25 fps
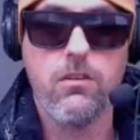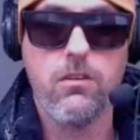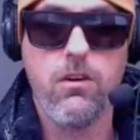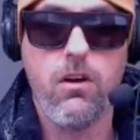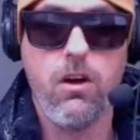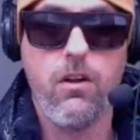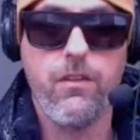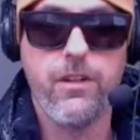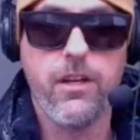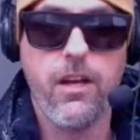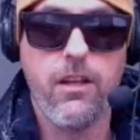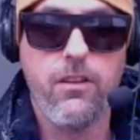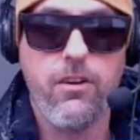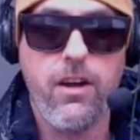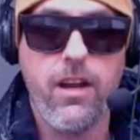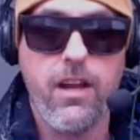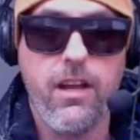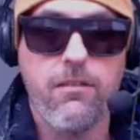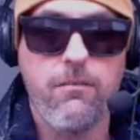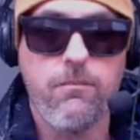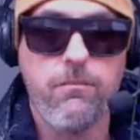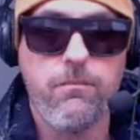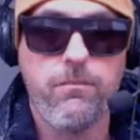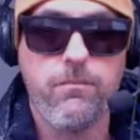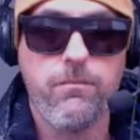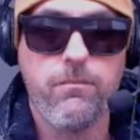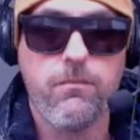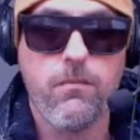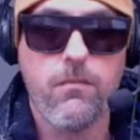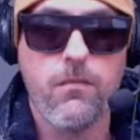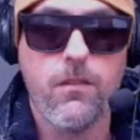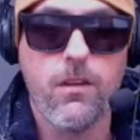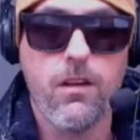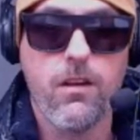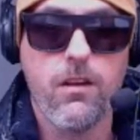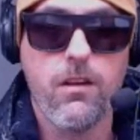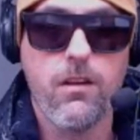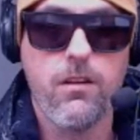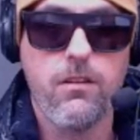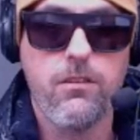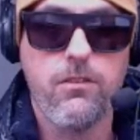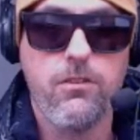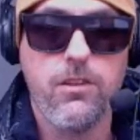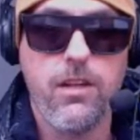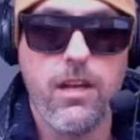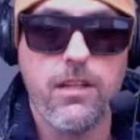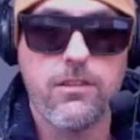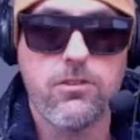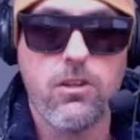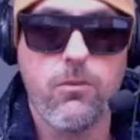On the other hand, you
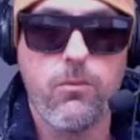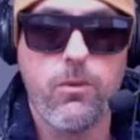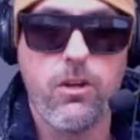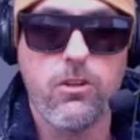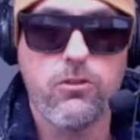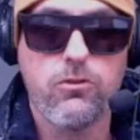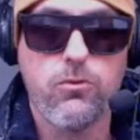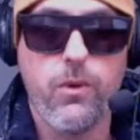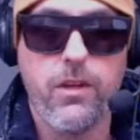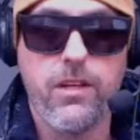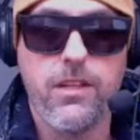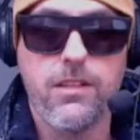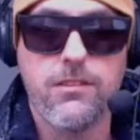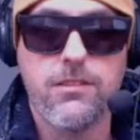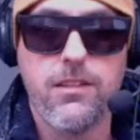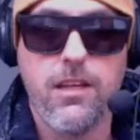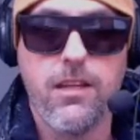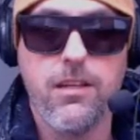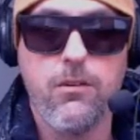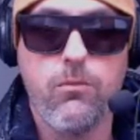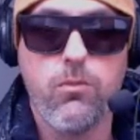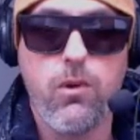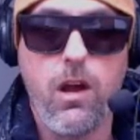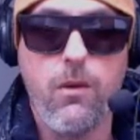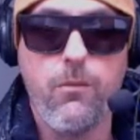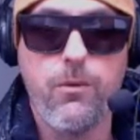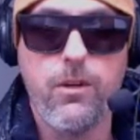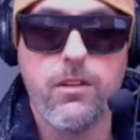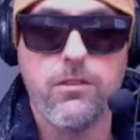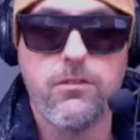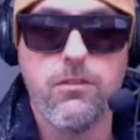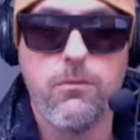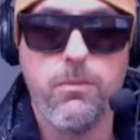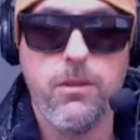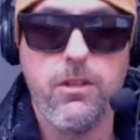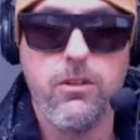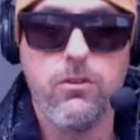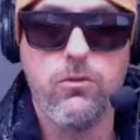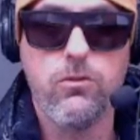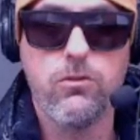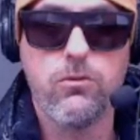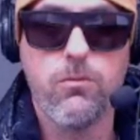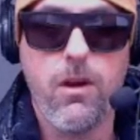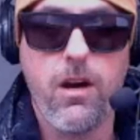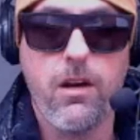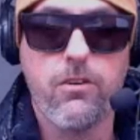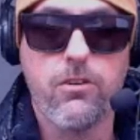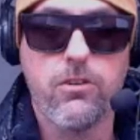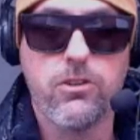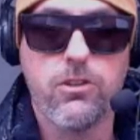got someone else weighing in saying he probably doesn't beat
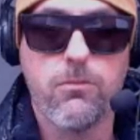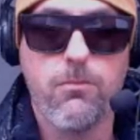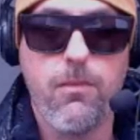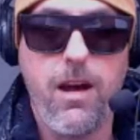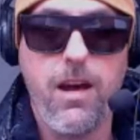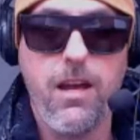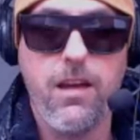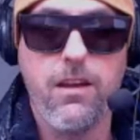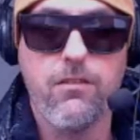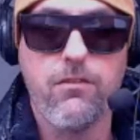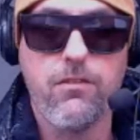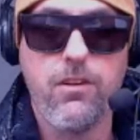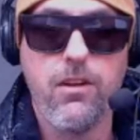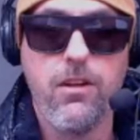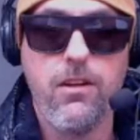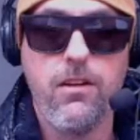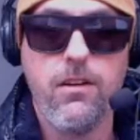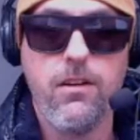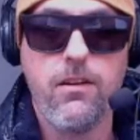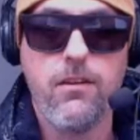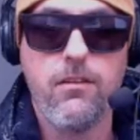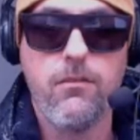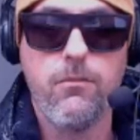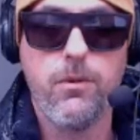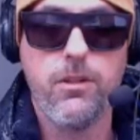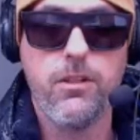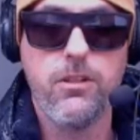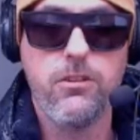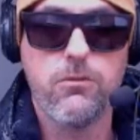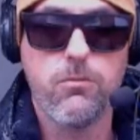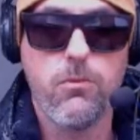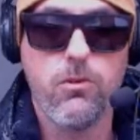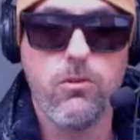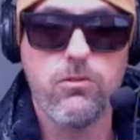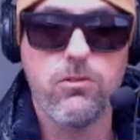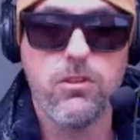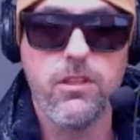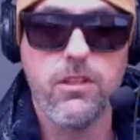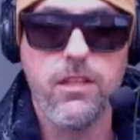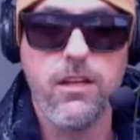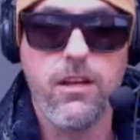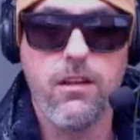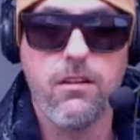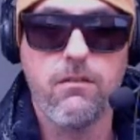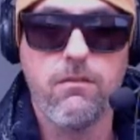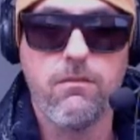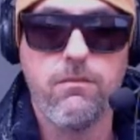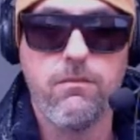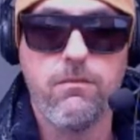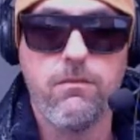Usman or Chimaev, but he smokes
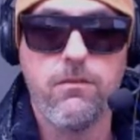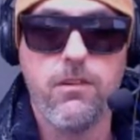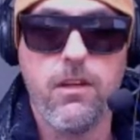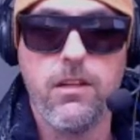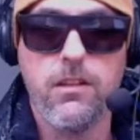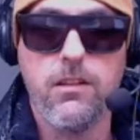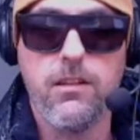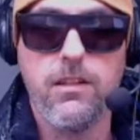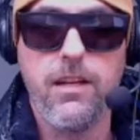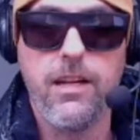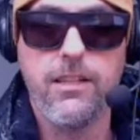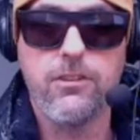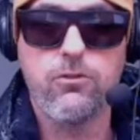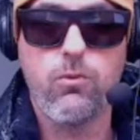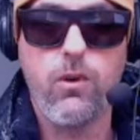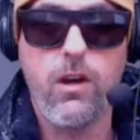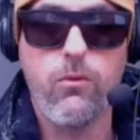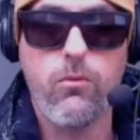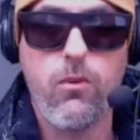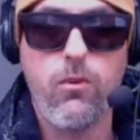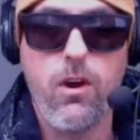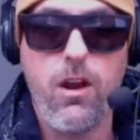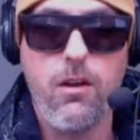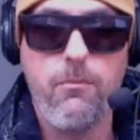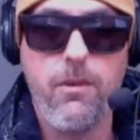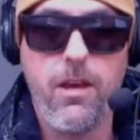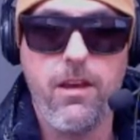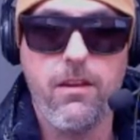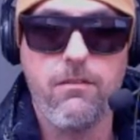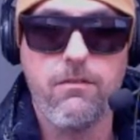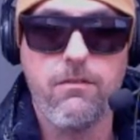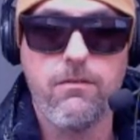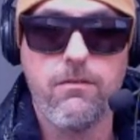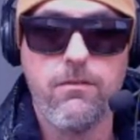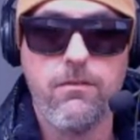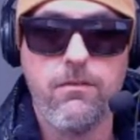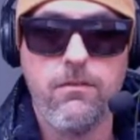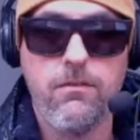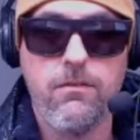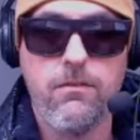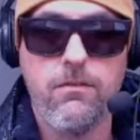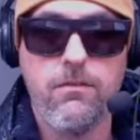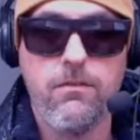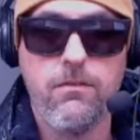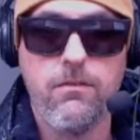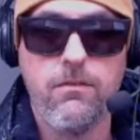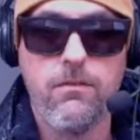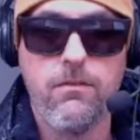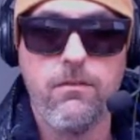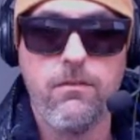Leon. And that's right where I'm at.
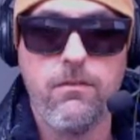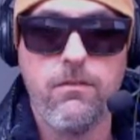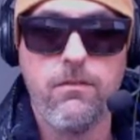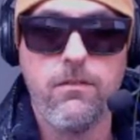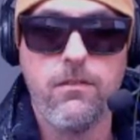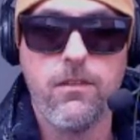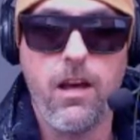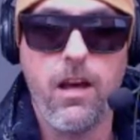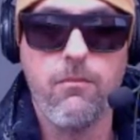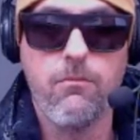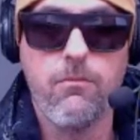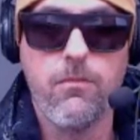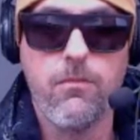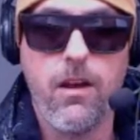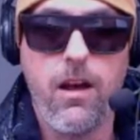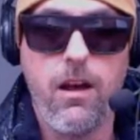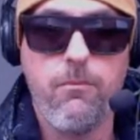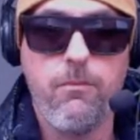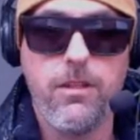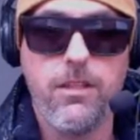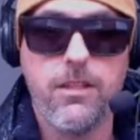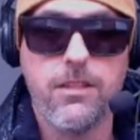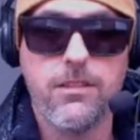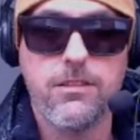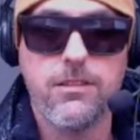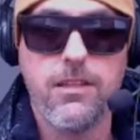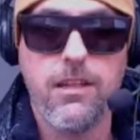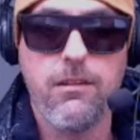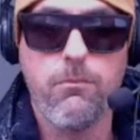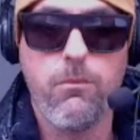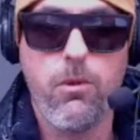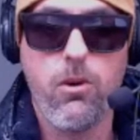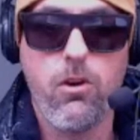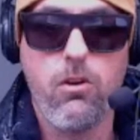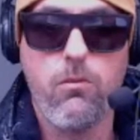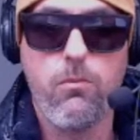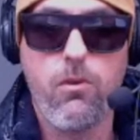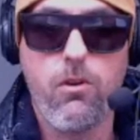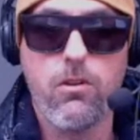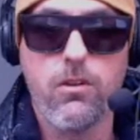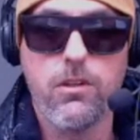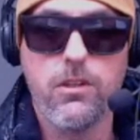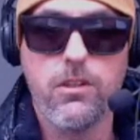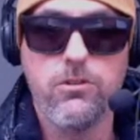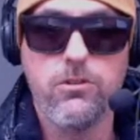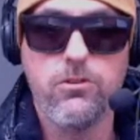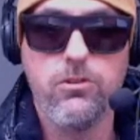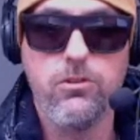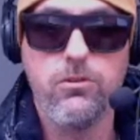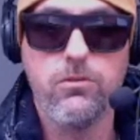I'm in the same
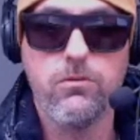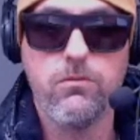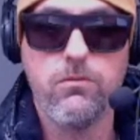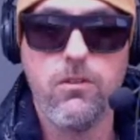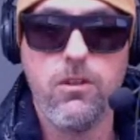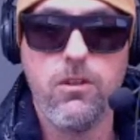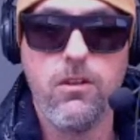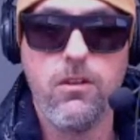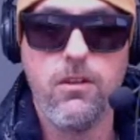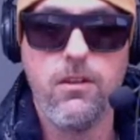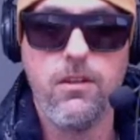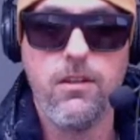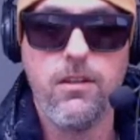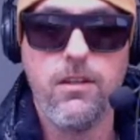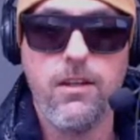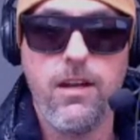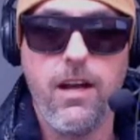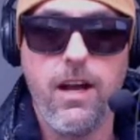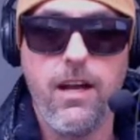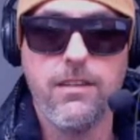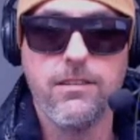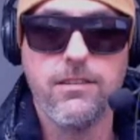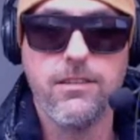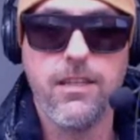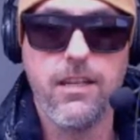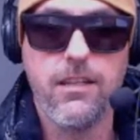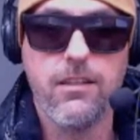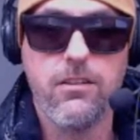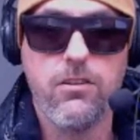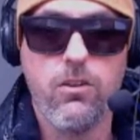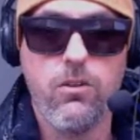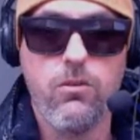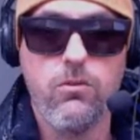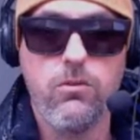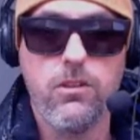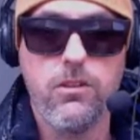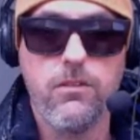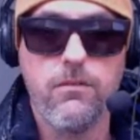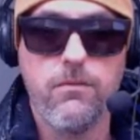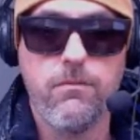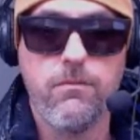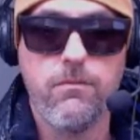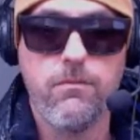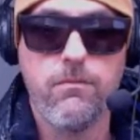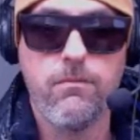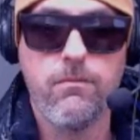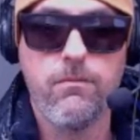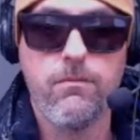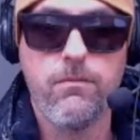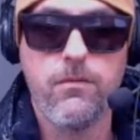ballpark as you. Isaiah Noli.
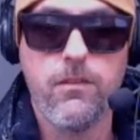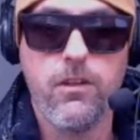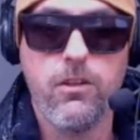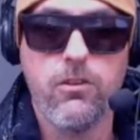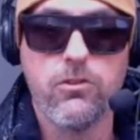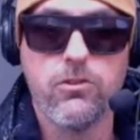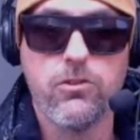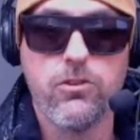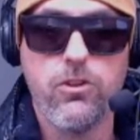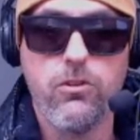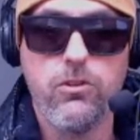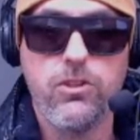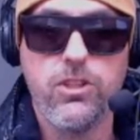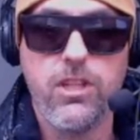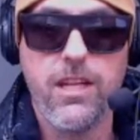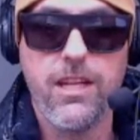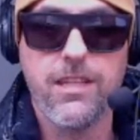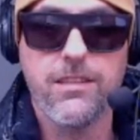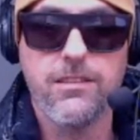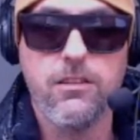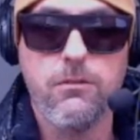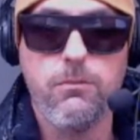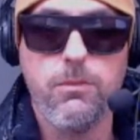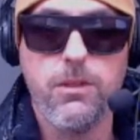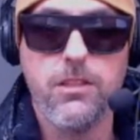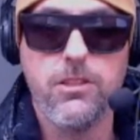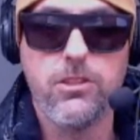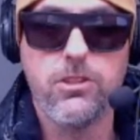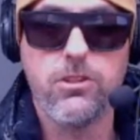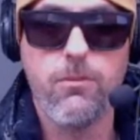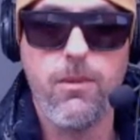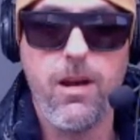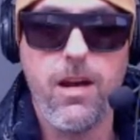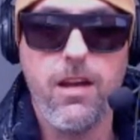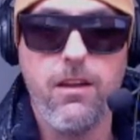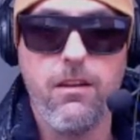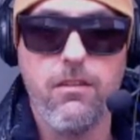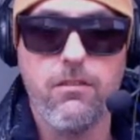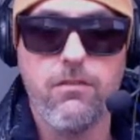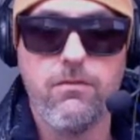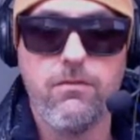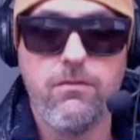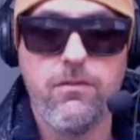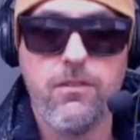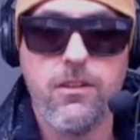There is no chance he beats Chimaev.